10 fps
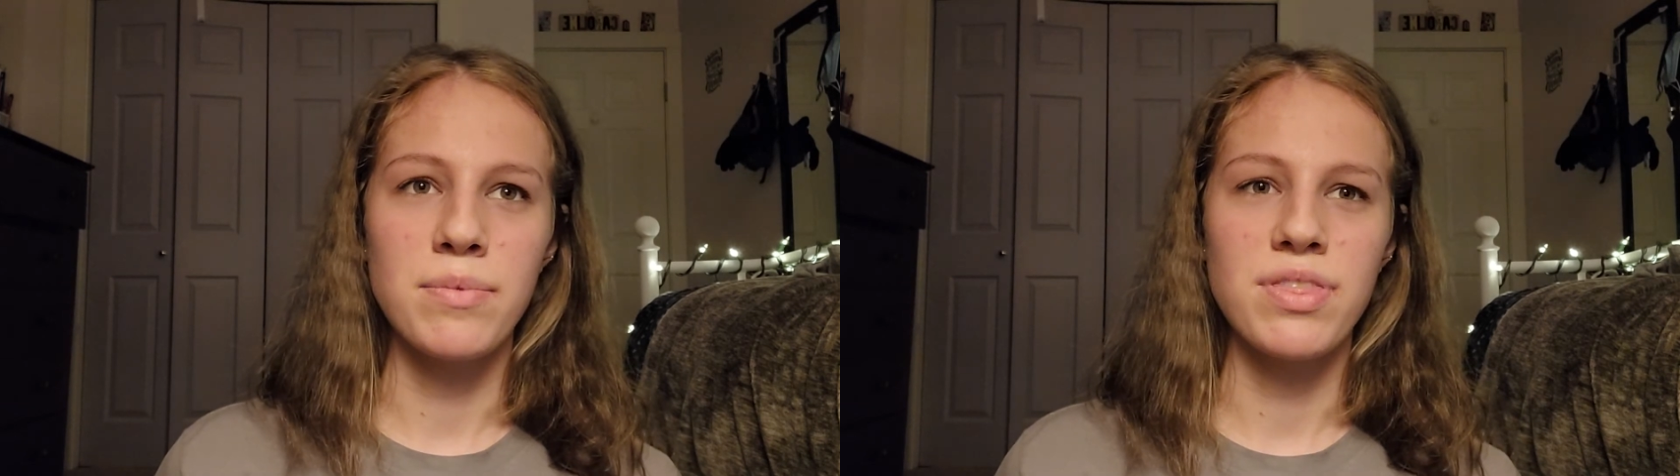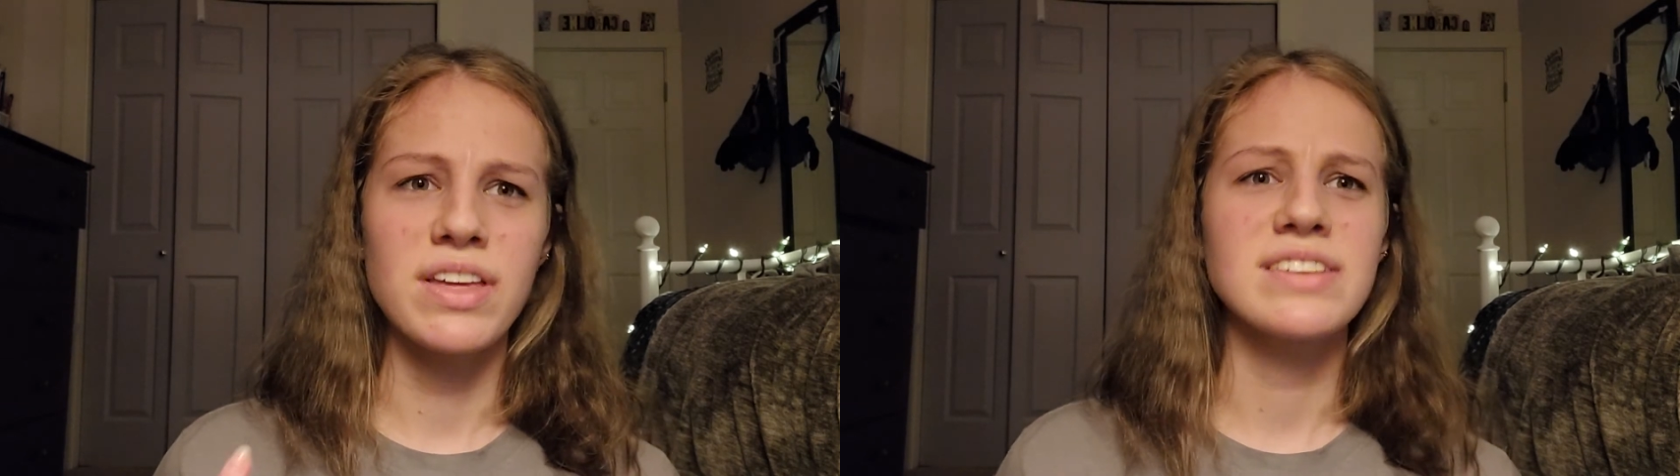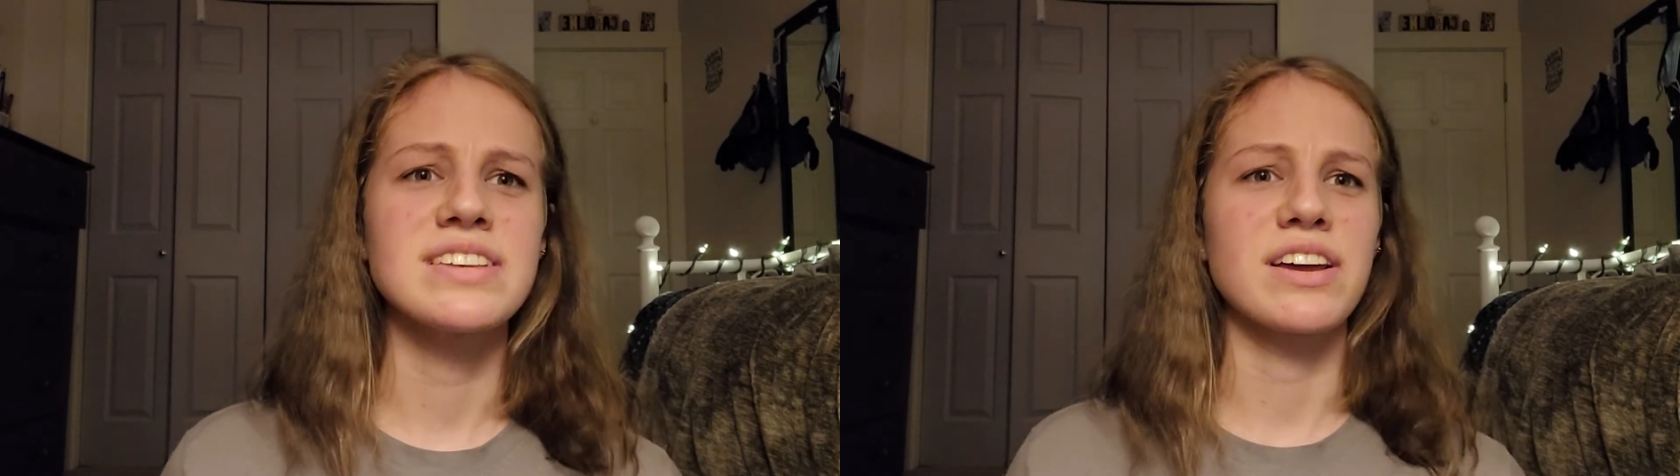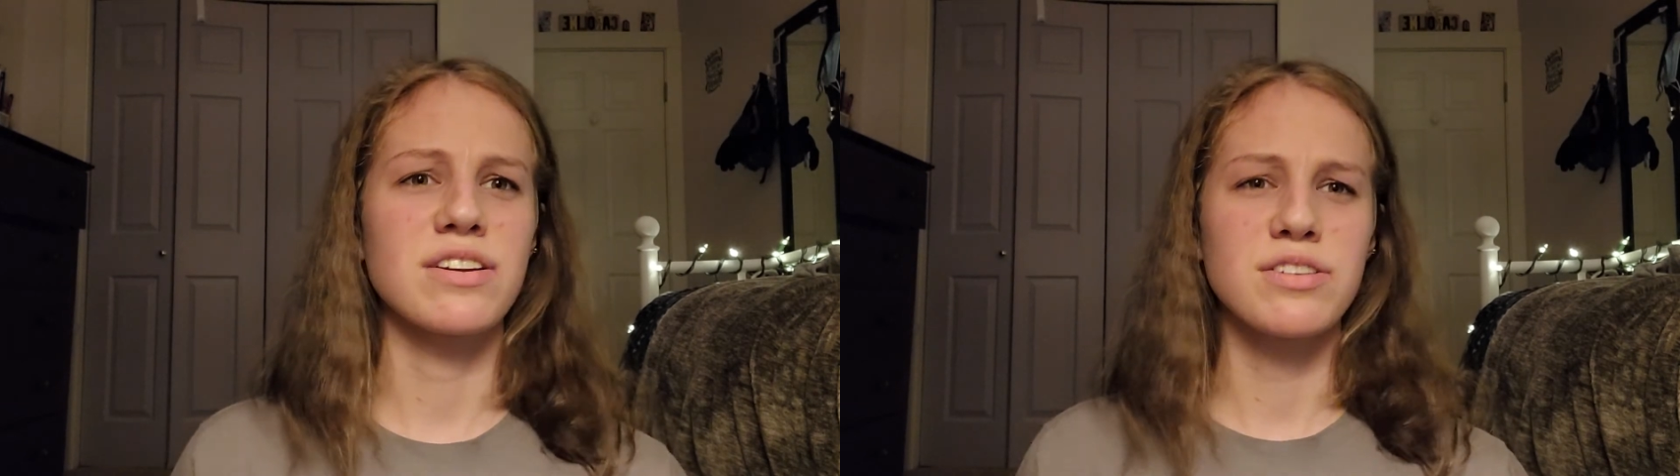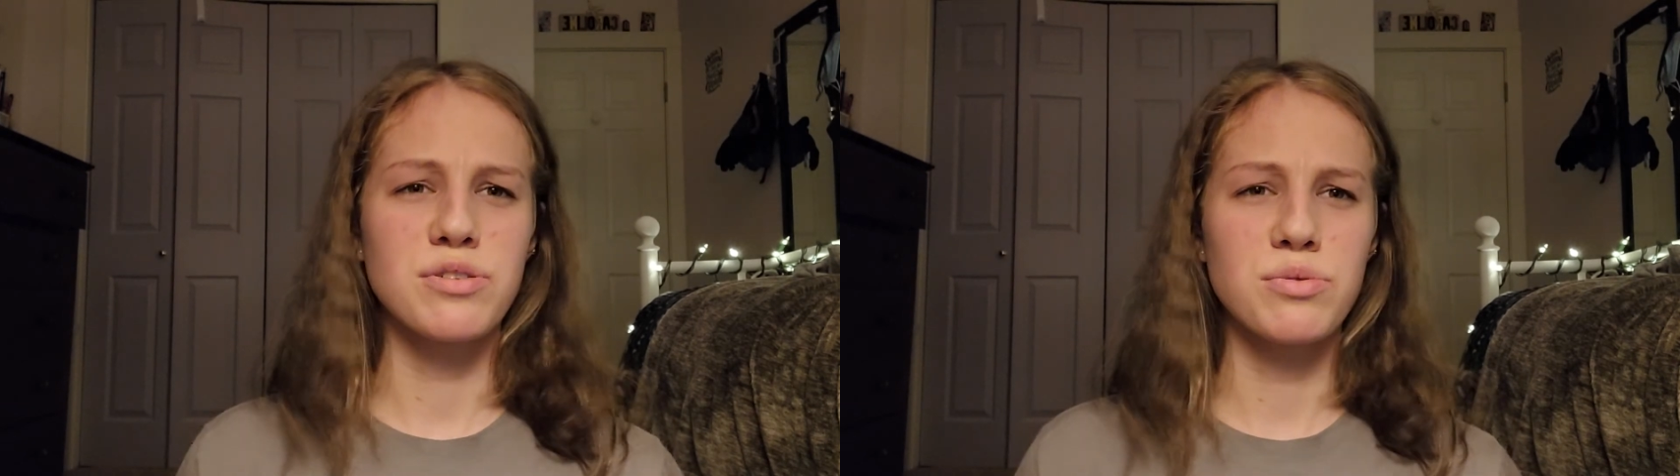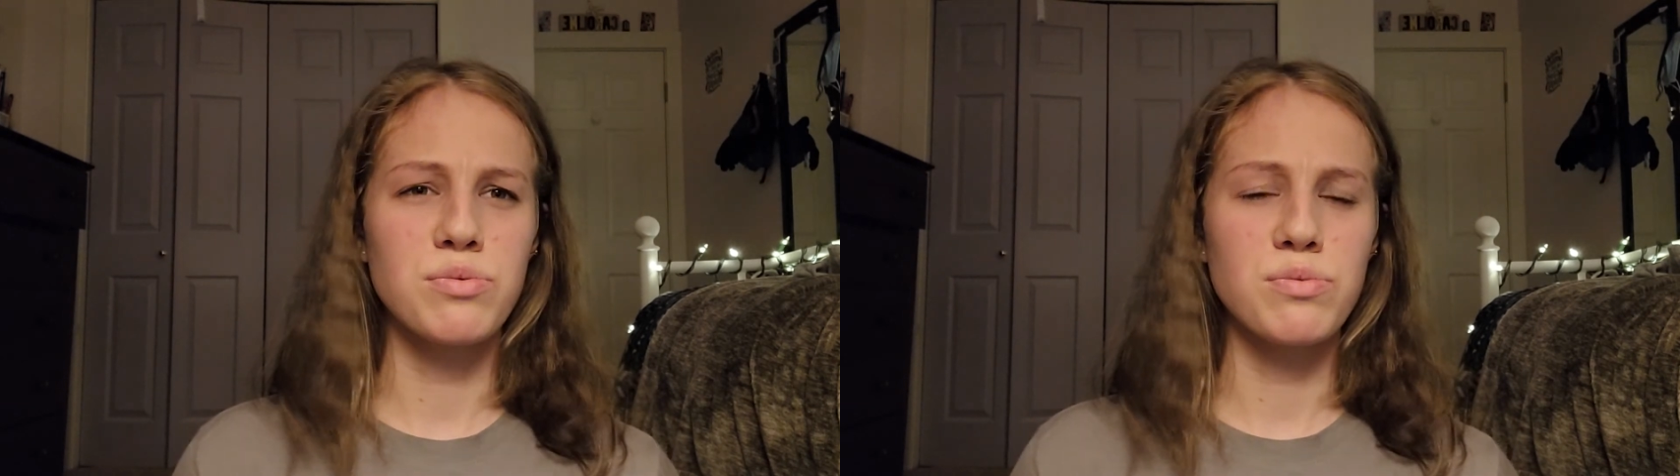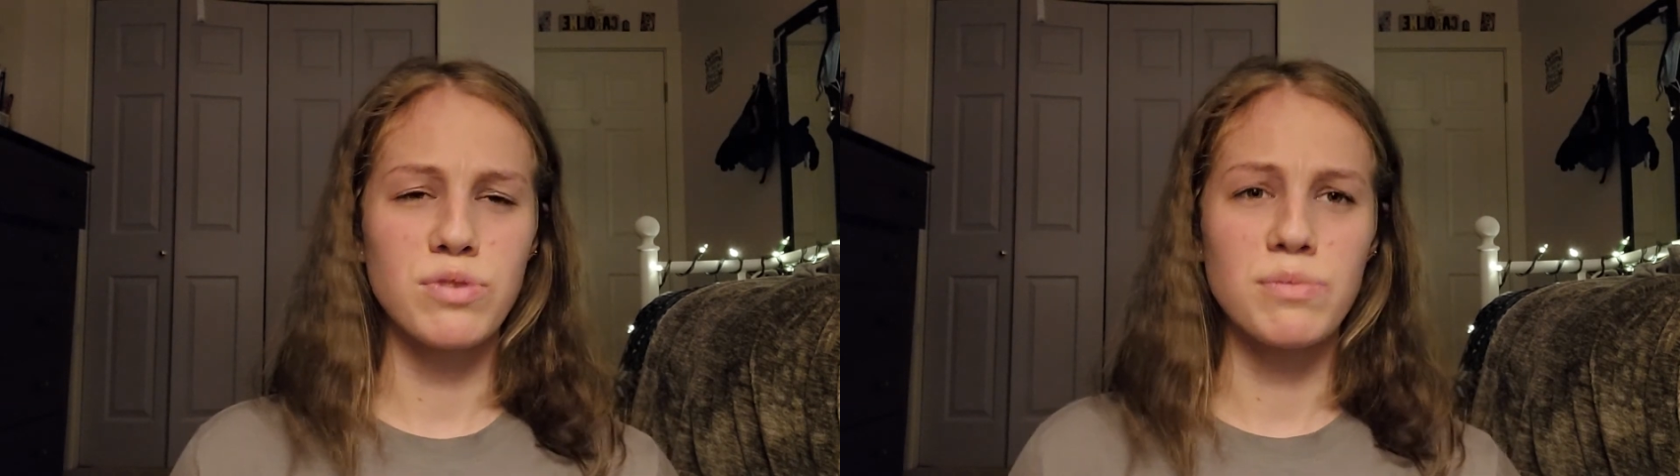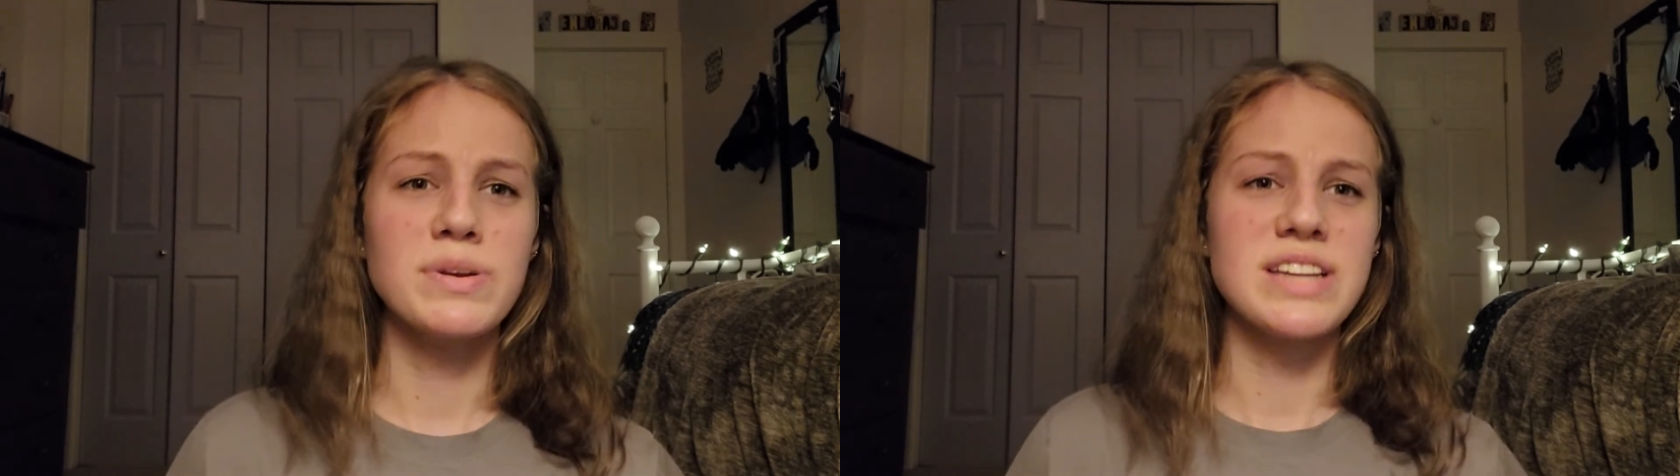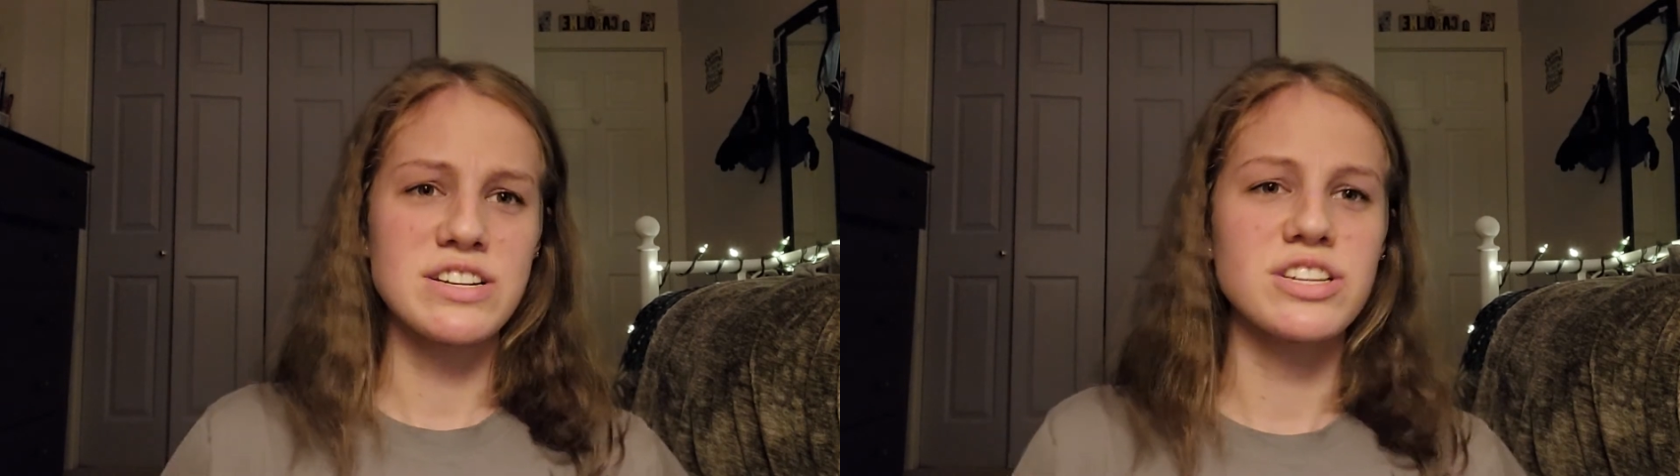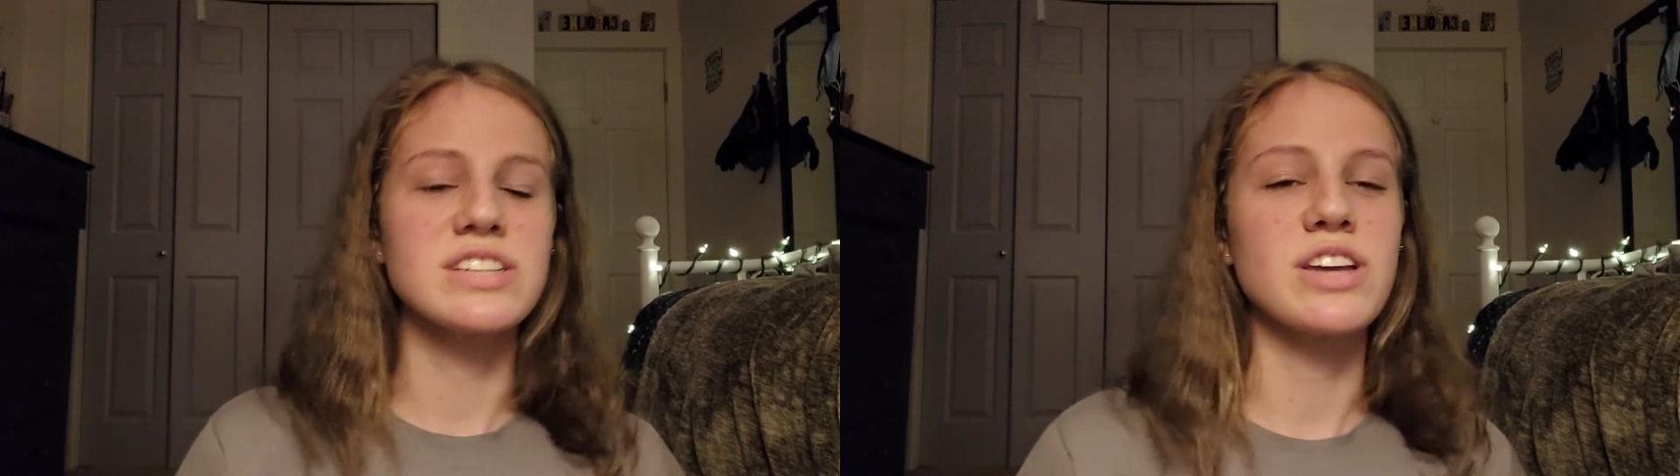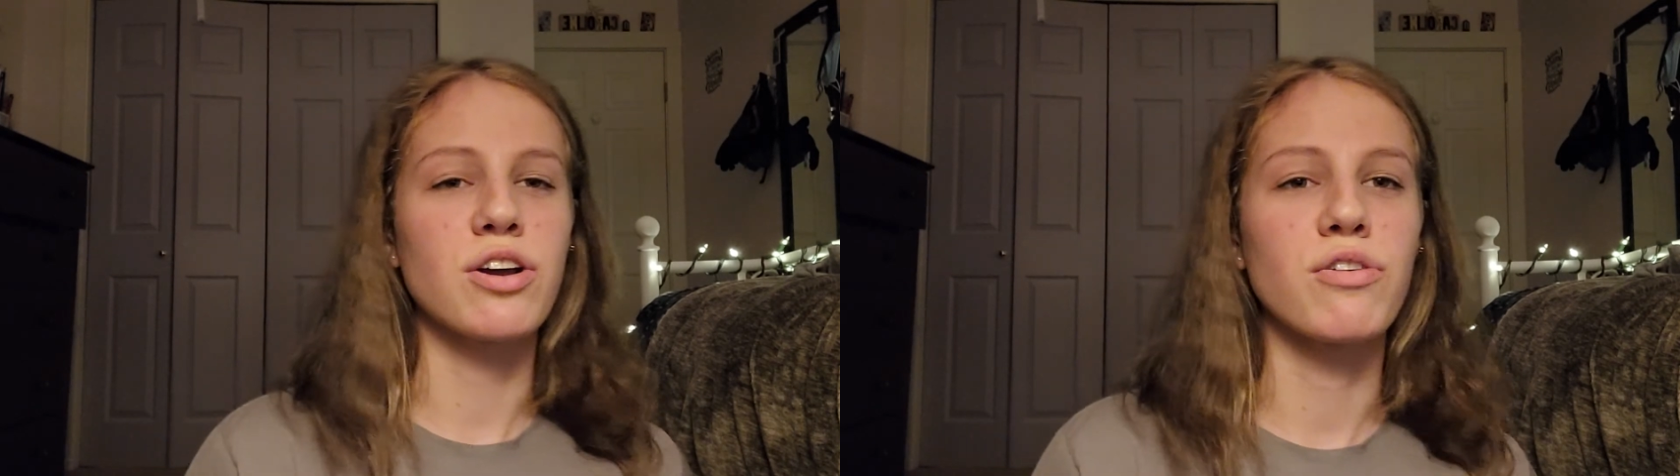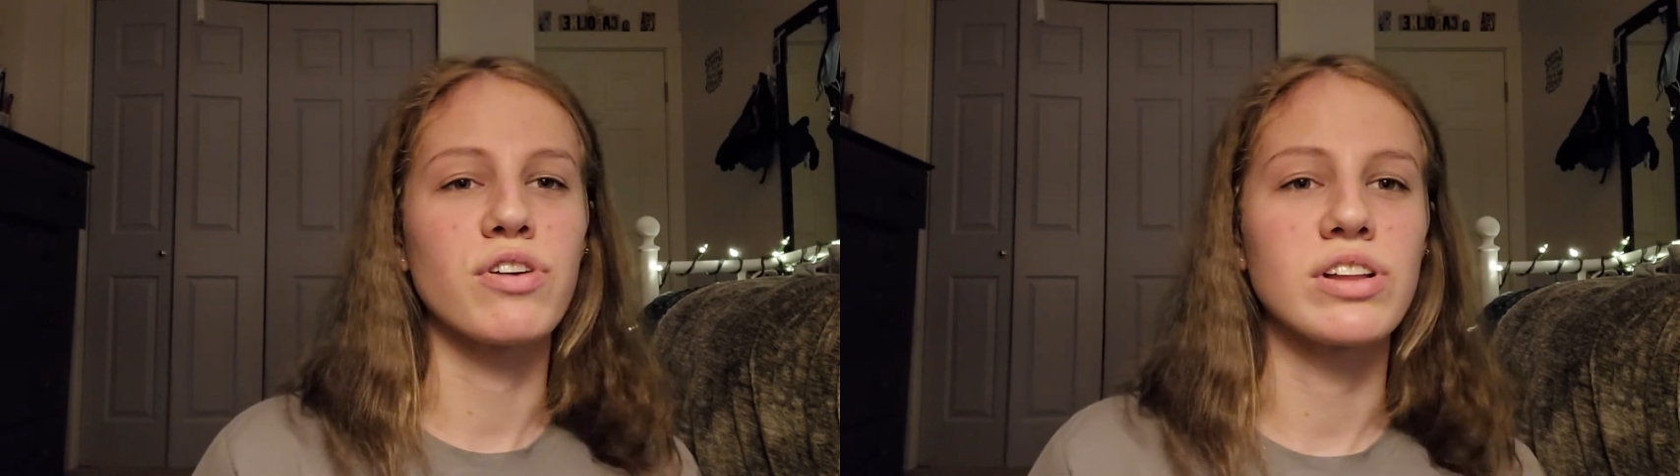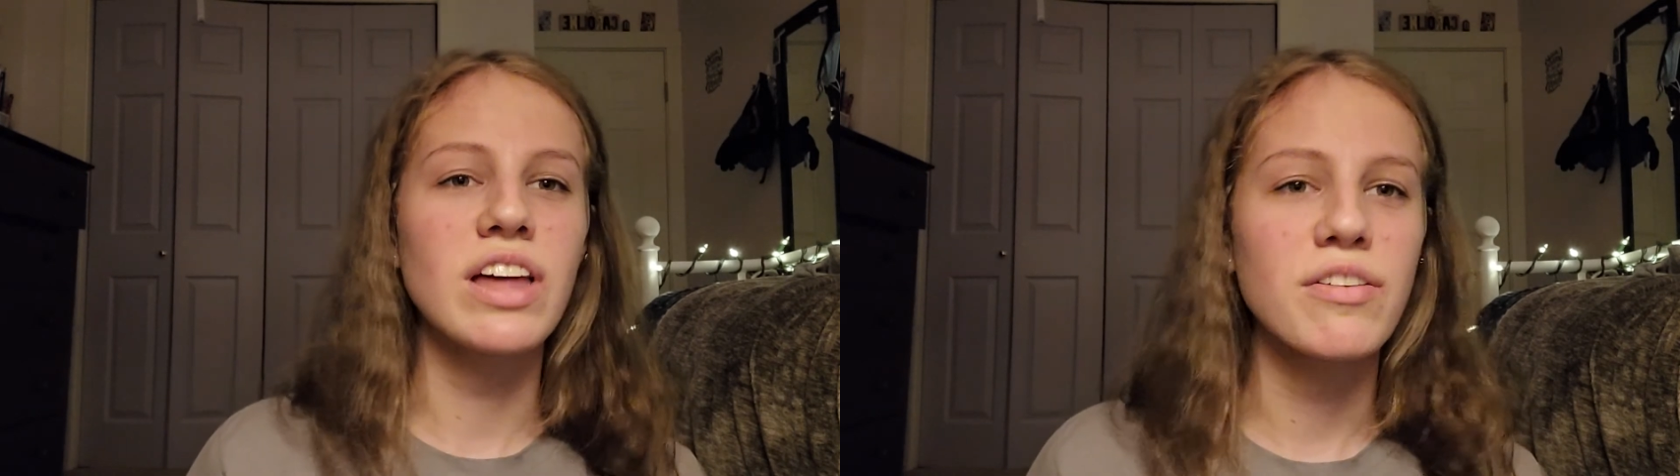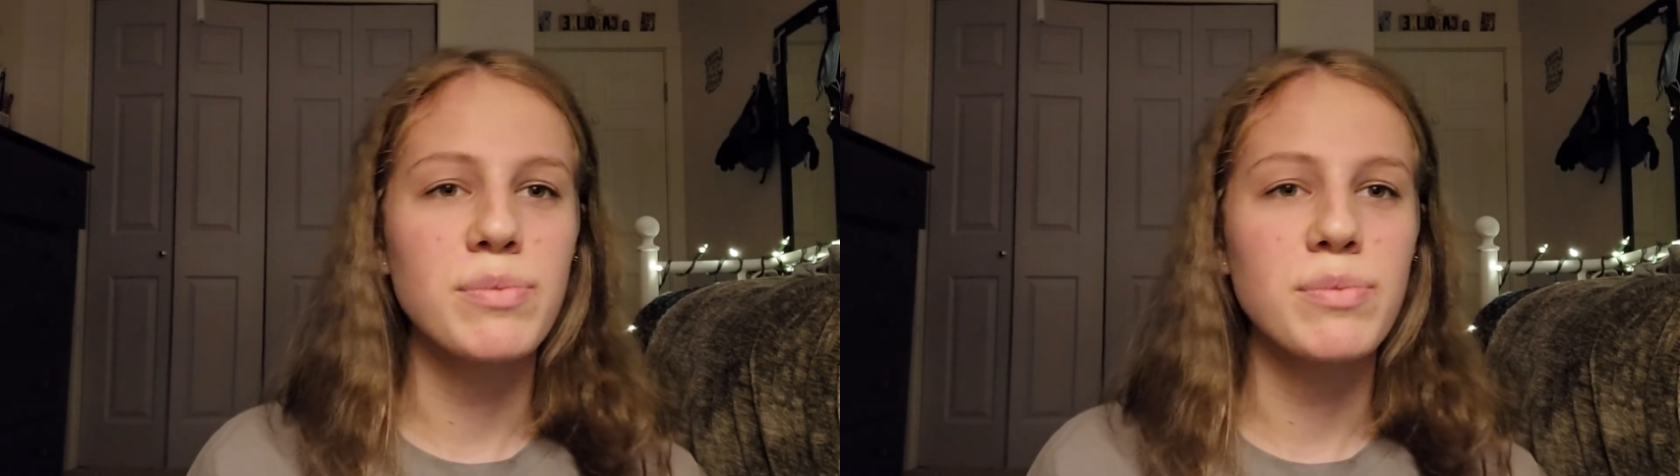things that you could potentially take over your life.